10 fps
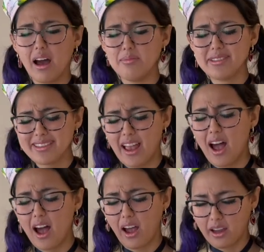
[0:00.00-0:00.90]
i'm
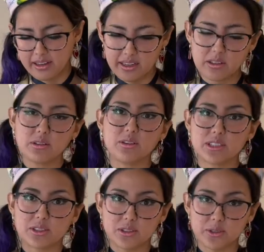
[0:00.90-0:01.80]
stuck and i don't know what
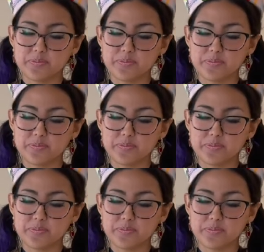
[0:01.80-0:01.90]
to do